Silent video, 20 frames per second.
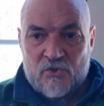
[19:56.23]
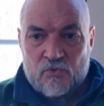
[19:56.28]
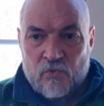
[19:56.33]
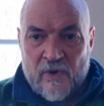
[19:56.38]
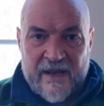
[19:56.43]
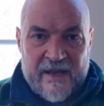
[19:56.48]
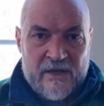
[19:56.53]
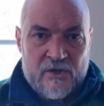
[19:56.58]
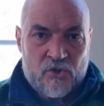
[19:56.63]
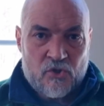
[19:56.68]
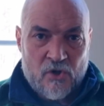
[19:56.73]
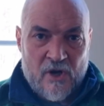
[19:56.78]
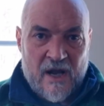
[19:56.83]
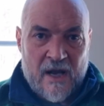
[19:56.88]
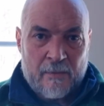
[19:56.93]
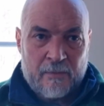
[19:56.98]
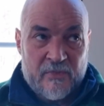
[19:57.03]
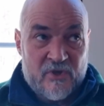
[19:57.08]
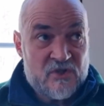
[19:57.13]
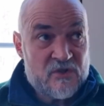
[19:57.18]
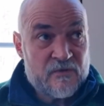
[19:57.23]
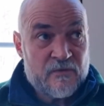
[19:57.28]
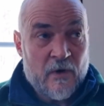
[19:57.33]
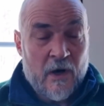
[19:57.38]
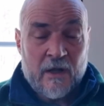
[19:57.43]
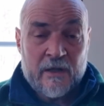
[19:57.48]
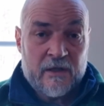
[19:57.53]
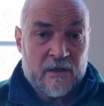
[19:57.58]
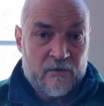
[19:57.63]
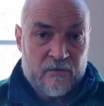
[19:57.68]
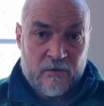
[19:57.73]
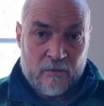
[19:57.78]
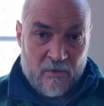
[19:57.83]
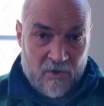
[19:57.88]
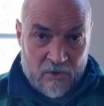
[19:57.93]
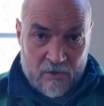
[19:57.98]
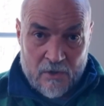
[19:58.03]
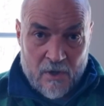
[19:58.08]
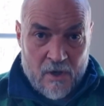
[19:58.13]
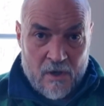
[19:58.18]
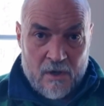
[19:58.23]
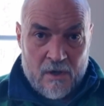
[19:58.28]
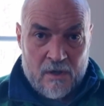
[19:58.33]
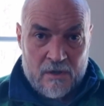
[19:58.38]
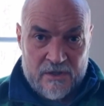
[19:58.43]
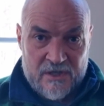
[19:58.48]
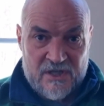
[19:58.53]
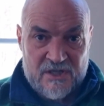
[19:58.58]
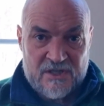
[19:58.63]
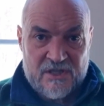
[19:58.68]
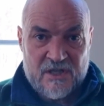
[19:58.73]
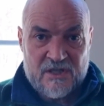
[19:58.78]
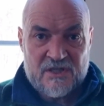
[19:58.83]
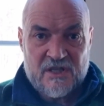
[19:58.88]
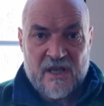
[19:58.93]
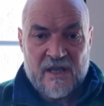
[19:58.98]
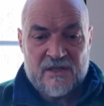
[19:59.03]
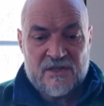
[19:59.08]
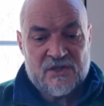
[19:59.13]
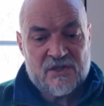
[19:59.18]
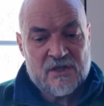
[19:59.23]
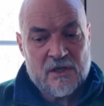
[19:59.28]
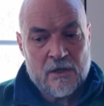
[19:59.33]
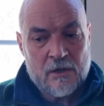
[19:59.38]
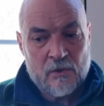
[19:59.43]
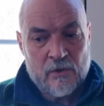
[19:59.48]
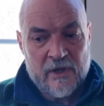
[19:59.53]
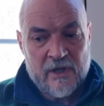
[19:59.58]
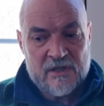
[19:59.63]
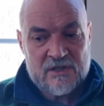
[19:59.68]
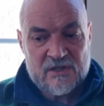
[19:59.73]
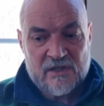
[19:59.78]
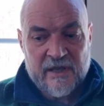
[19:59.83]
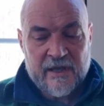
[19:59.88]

each raindrop is falling from a long distance. And so